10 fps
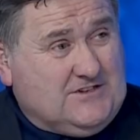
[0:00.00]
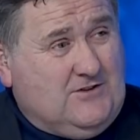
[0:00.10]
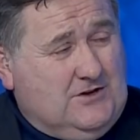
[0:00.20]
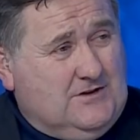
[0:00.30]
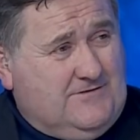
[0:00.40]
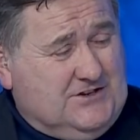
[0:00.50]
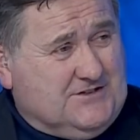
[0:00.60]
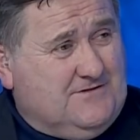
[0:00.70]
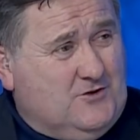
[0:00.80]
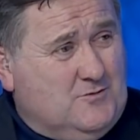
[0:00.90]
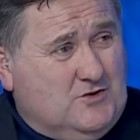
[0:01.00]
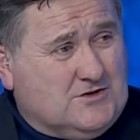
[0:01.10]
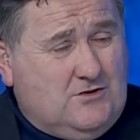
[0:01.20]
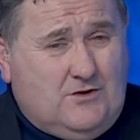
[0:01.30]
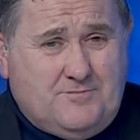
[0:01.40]
First of all, first and
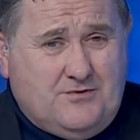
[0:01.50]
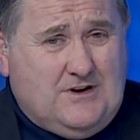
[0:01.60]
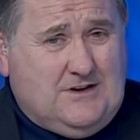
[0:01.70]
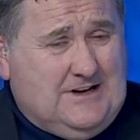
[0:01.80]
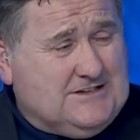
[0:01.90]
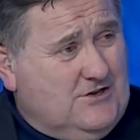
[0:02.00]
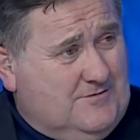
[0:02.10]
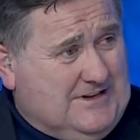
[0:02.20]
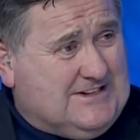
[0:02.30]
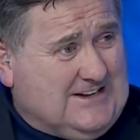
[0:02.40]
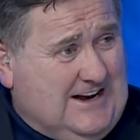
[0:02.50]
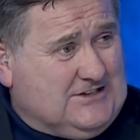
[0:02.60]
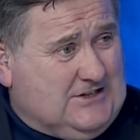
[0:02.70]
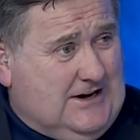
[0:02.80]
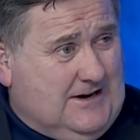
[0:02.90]
foremost, Claude Puel has not been
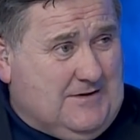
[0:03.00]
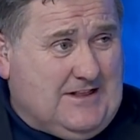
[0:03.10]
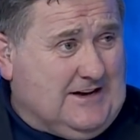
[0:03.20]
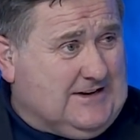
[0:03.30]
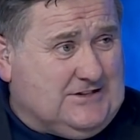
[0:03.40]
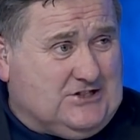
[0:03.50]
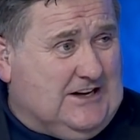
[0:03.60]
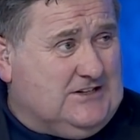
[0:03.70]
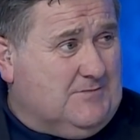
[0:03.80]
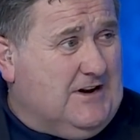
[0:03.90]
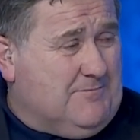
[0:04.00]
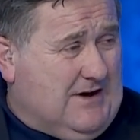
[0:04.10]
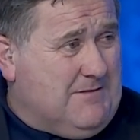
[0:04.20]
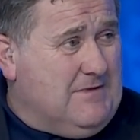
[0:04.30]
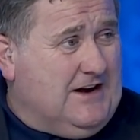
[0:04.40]
sacked yet. I mean, that can change
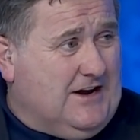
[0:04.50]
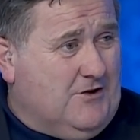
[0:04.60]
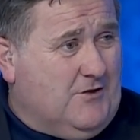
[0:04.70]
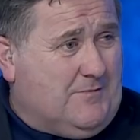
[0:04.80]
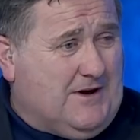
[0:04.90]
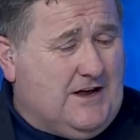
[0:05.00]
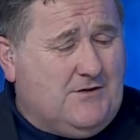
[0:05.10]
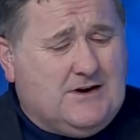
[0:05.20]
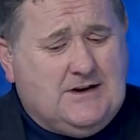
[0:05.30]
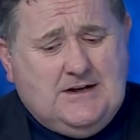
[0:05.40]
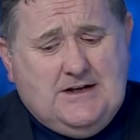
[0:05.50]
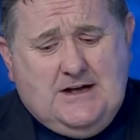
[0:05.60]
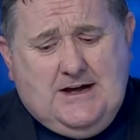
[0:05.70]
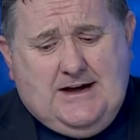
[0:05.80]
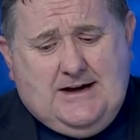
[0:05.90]
minute by minute, hour by hour.
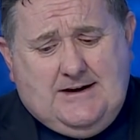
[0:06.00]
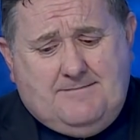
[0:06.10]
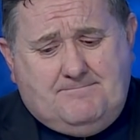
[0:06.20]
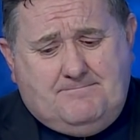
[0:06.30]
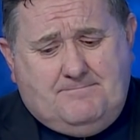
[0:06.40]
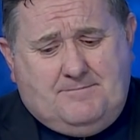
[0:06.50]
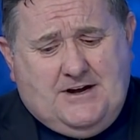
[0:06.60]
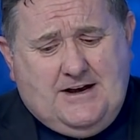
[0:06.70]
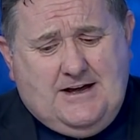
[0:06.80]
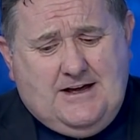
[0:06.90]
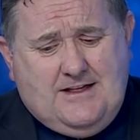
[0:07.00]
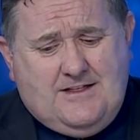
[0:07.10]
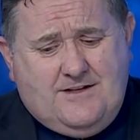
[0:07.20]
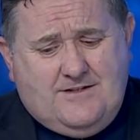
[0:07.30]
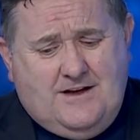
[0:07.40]
But
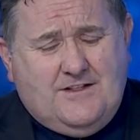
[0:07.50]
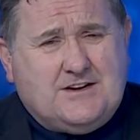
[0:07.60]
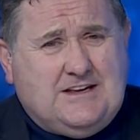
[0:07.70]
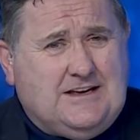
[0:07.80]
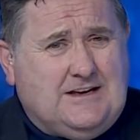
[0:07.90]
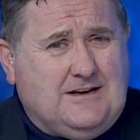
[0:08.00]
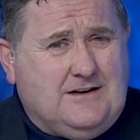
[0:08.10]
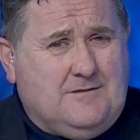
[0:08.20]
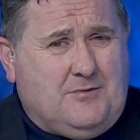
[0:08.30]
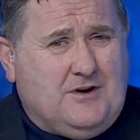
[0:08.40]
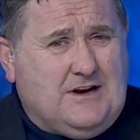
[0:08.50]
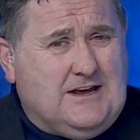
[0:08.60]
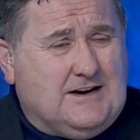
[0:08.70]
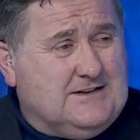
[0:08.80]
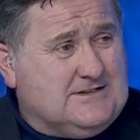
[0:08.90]
the other key
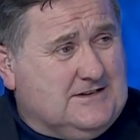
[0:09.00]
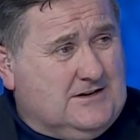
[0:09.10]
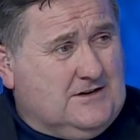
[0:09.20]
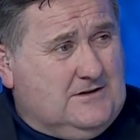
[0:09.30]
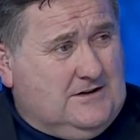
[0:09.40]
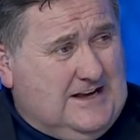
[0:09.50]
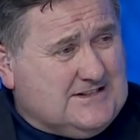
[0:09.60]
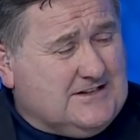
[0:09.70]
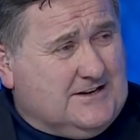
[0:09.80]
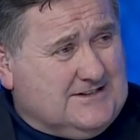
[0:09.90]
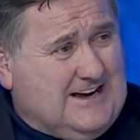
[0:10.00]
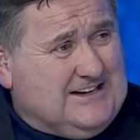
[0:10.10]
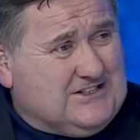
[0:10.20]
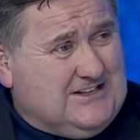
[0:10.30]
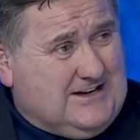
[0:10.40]
point here is Leicester is
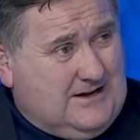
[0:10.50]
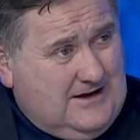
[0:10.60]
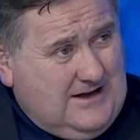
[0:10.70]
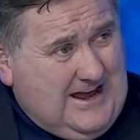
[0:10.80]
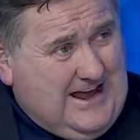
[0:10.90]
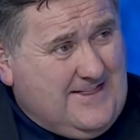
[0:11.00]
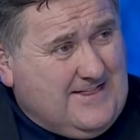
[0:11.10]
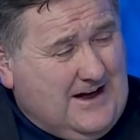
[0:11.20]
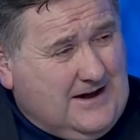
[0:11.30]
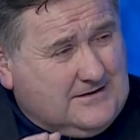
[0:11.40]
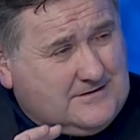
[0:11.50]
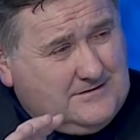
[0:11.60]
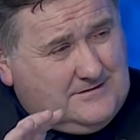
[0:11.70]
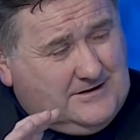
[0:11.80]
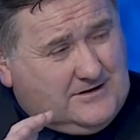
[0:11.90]
actually in
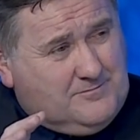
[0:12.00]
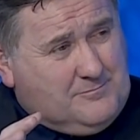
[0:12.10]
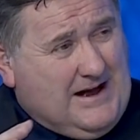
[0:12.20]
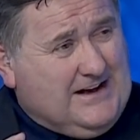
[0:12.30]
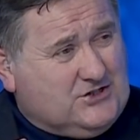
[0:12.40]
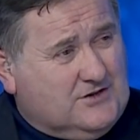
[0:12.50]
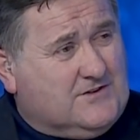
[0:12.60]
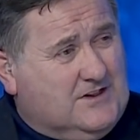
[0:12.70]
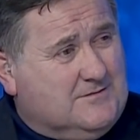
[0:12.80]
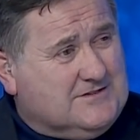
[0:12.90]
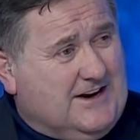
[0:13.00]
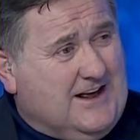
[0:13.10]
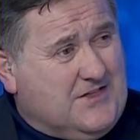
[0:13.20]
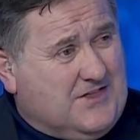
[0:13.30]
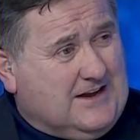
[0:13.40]
that little batch of clubs
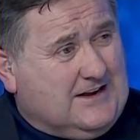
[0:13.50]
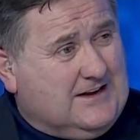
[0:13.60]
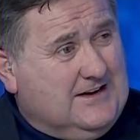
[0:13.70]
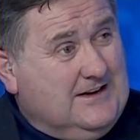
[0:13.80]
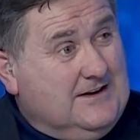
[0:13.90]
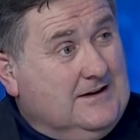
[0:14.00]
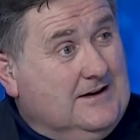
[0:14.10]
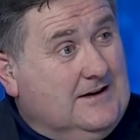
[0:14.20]
that I think